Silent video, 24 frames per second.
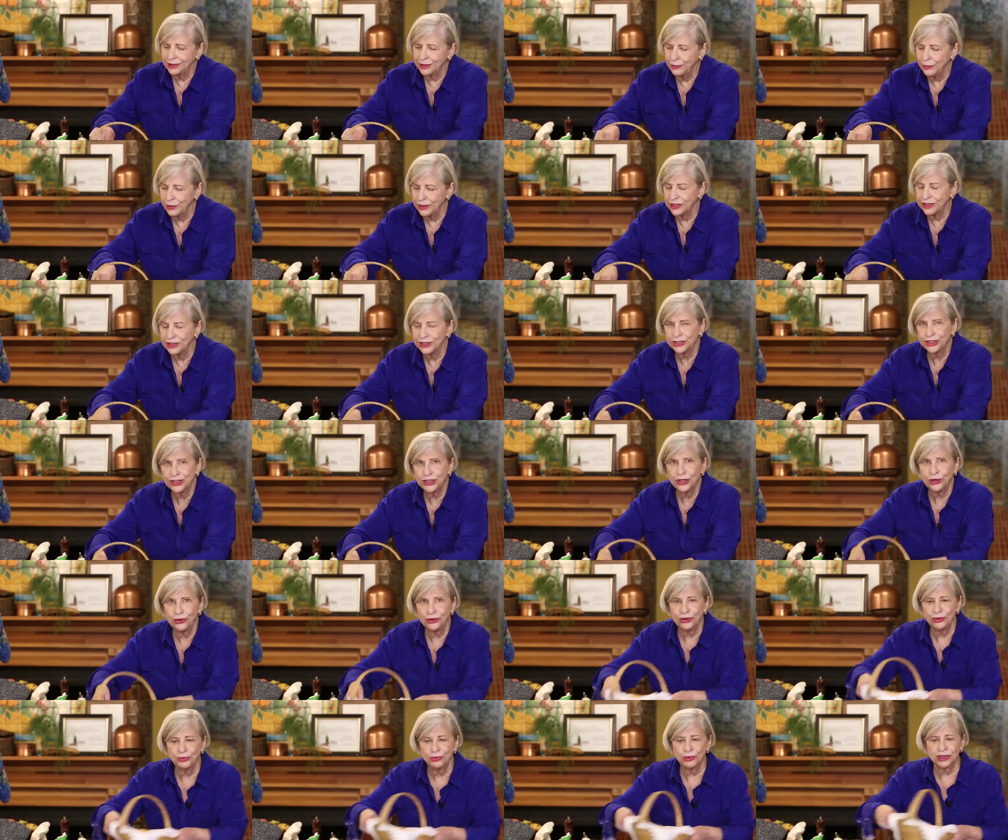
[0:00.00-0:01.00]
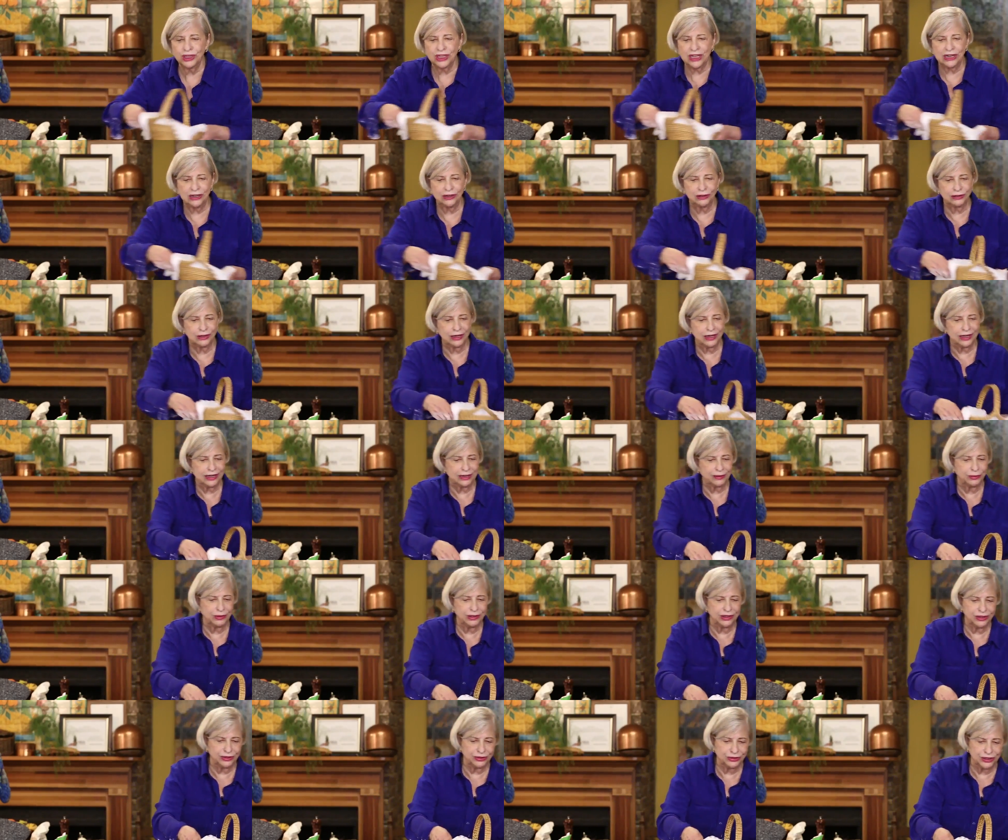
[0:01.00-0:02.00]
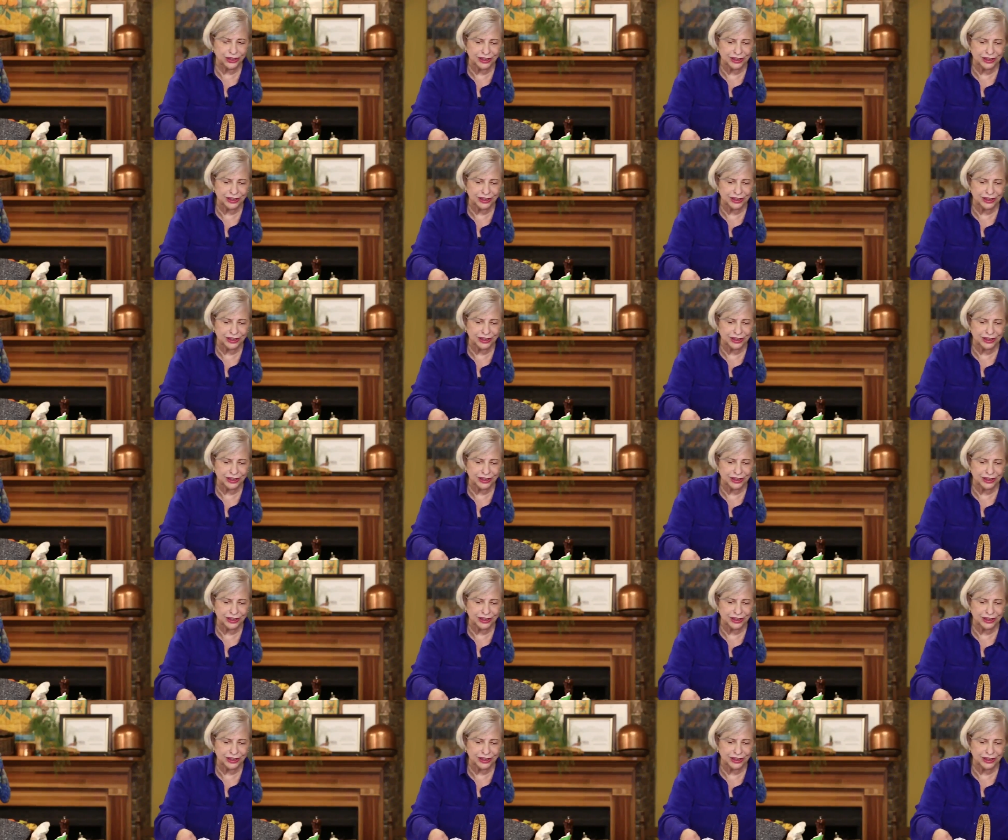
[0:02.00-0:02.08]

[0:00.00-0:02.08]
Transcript: I wanted to show you what they look like when they're